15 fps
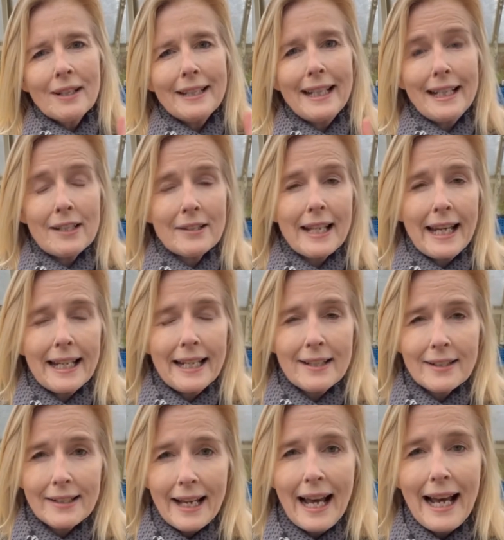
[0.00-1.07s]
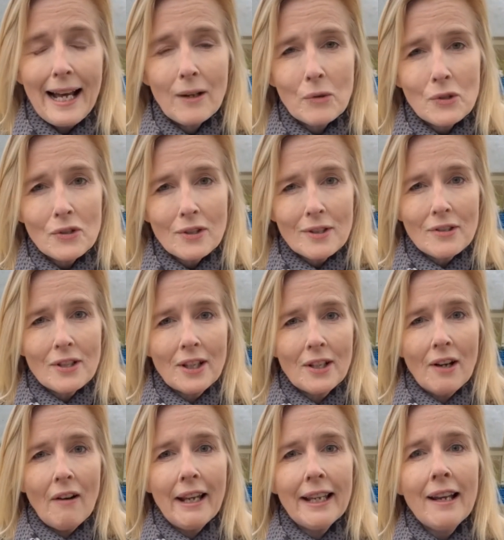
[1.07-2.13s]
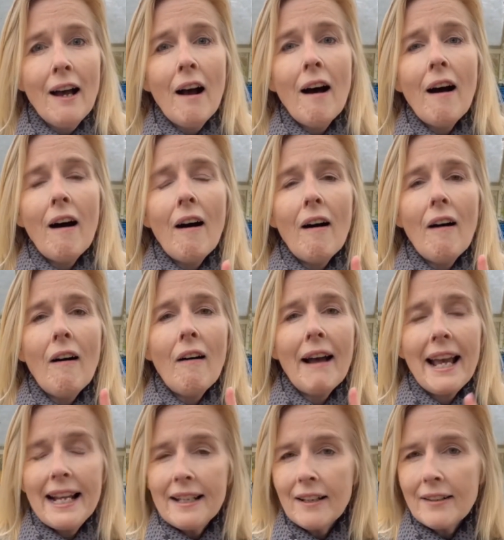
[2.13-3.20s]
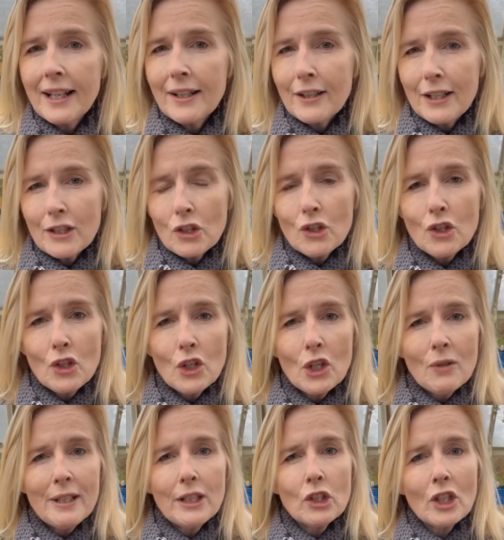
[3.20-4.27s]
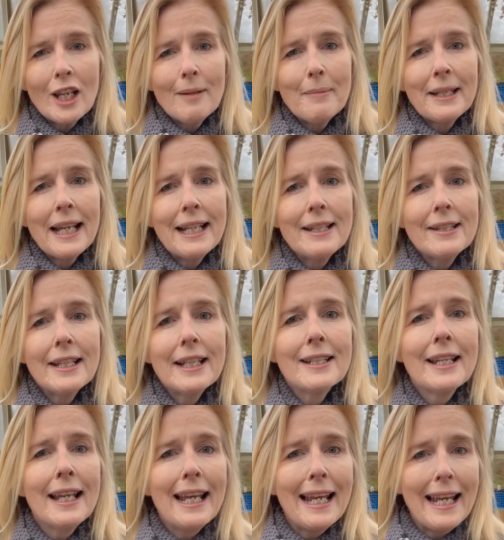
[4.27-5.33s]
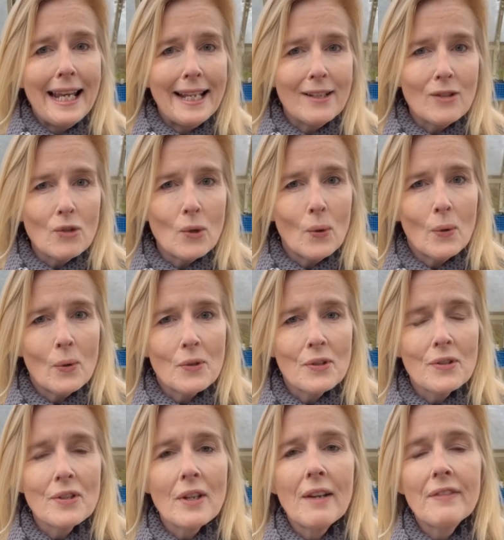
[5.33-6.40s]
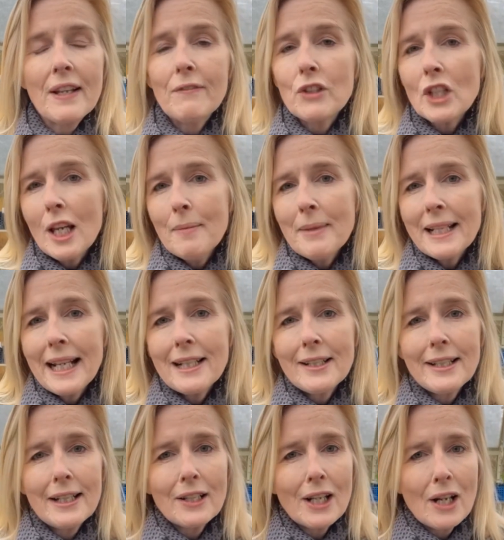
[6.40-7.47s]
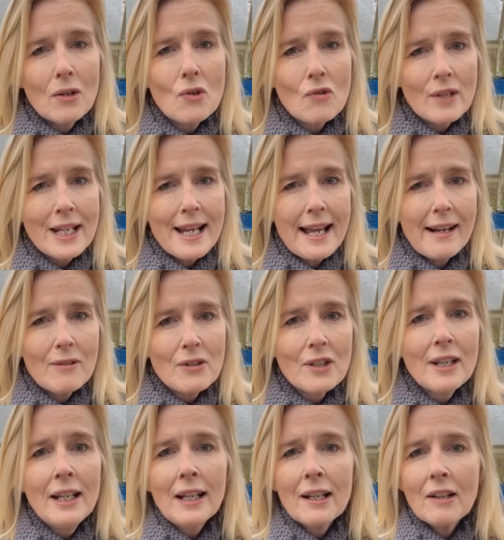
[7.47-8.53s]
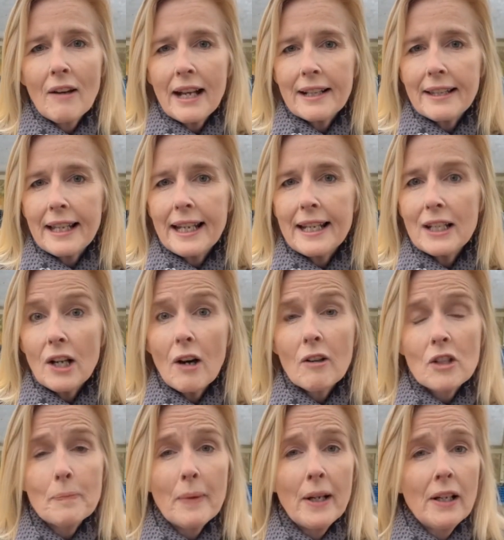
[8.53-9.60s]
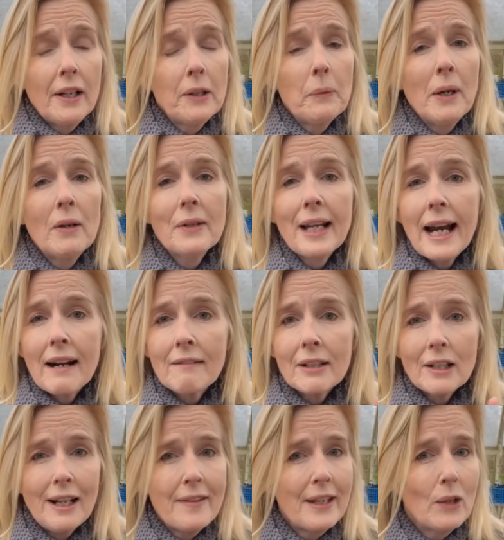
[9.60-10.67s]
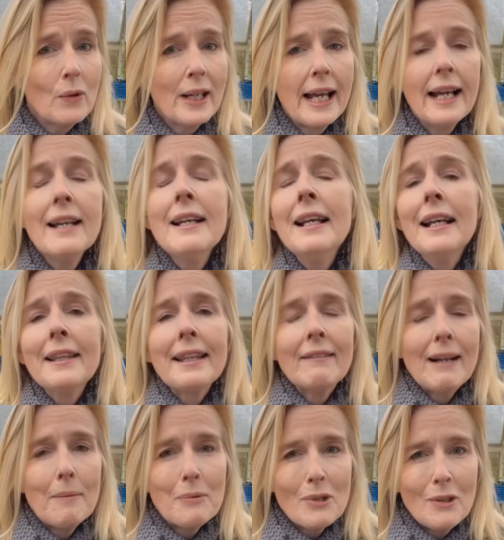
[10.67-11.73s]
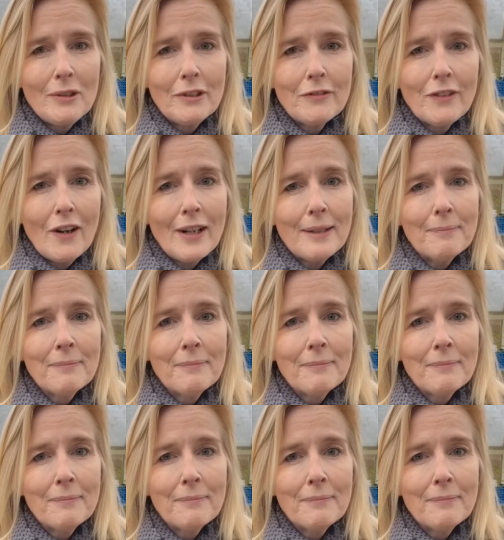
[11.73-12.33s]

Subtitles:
need to take into the house tonight are anything that's newly germinated indoors. So if they've germinated in the cold greenhouse, like the larkspur, like the wild carrot, like the orlea, they're absolutely fine.